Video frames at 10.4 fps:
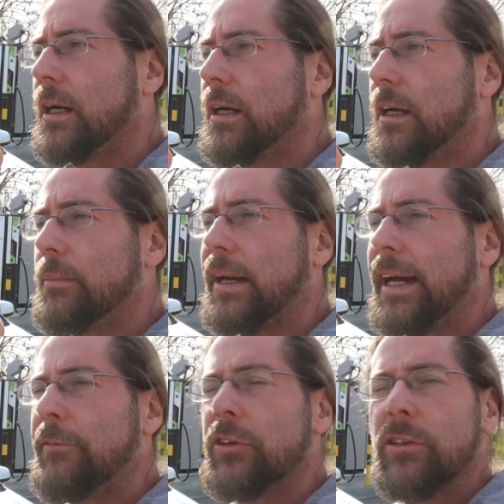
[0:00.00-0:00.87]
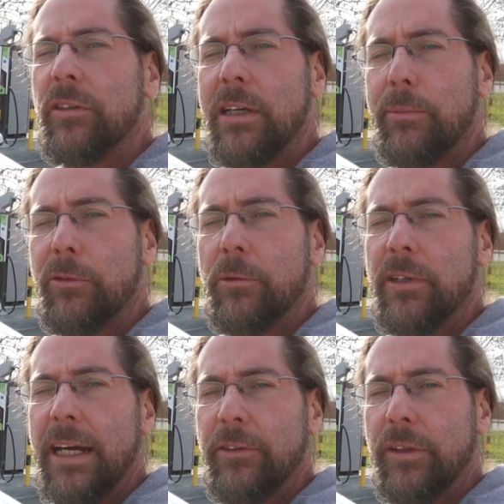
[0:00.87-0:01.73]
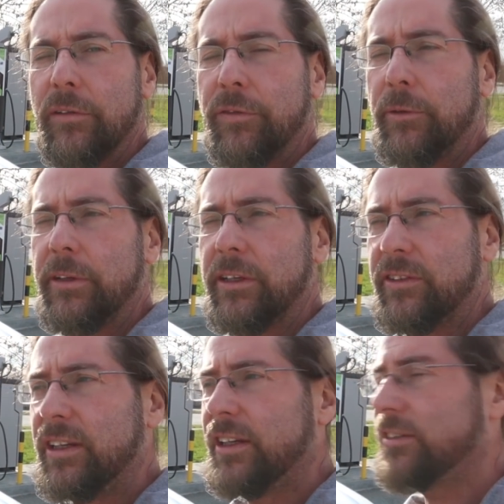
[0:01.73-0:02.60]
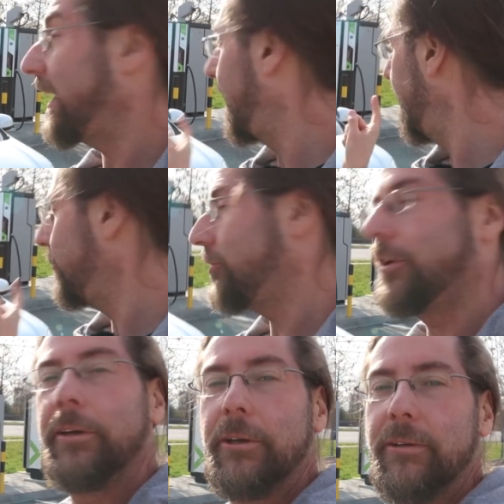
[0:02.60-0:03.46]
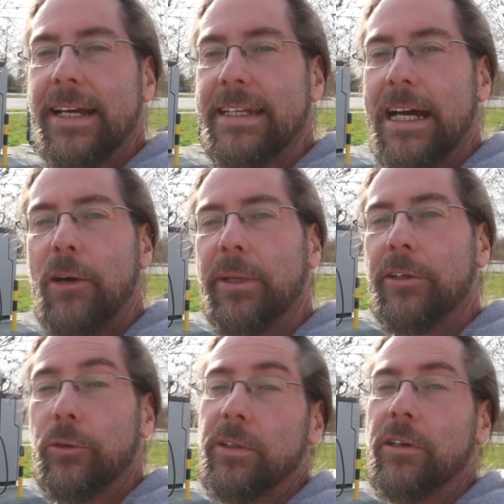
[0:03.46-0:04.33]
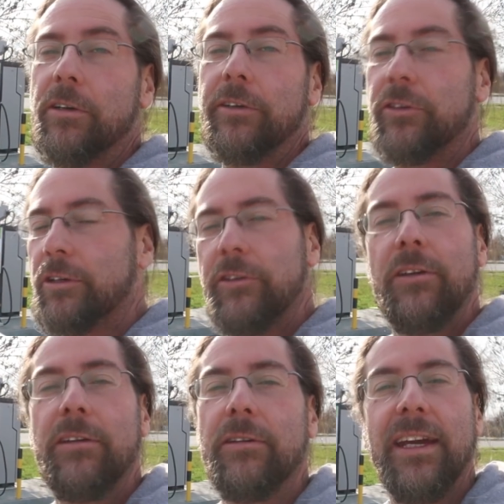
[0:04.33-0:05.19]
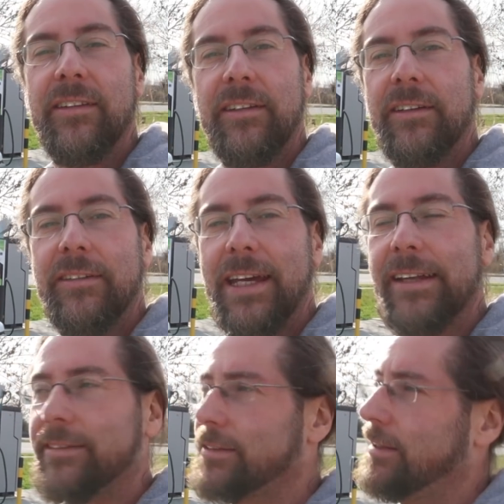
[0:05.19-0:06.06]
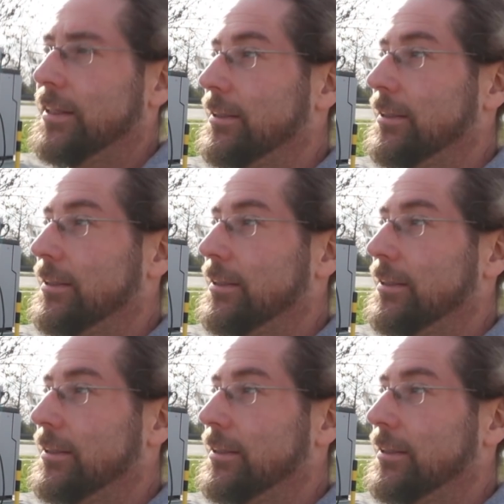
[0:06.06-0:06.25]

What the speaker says: Average consumption was 146. I can't show you right now because when the car is charging, you can't see the stats.